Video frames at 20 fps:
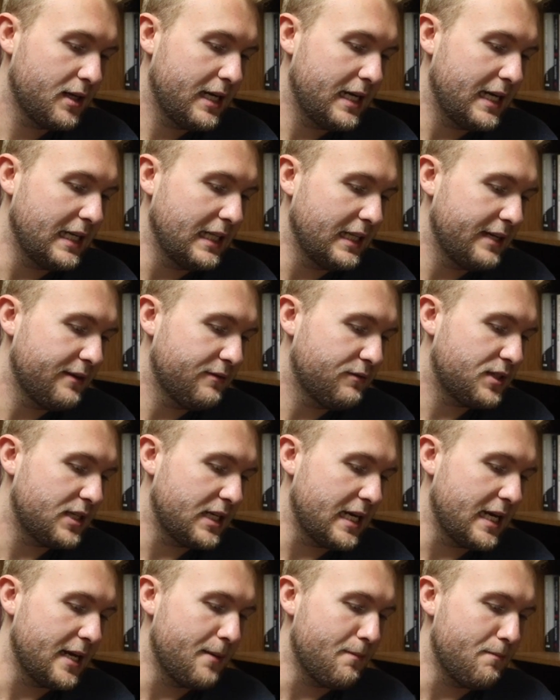He lives
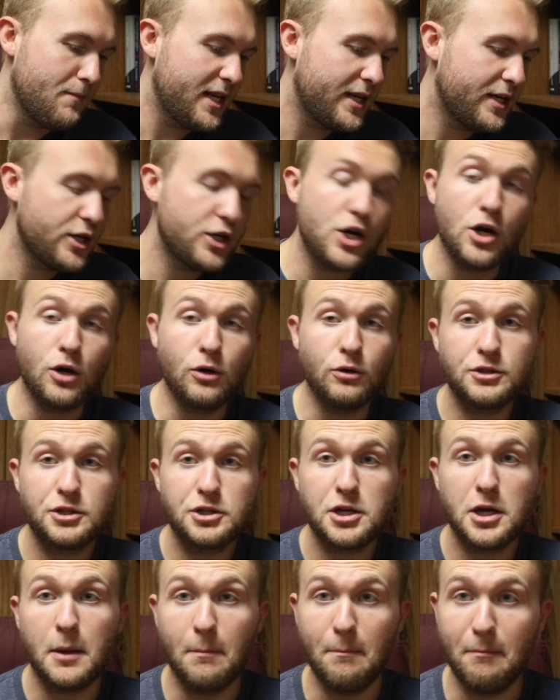in
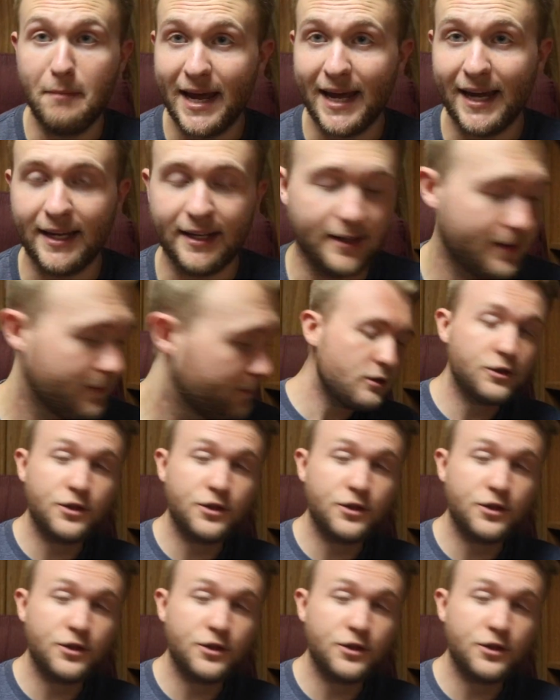Mid-Coast, Maine.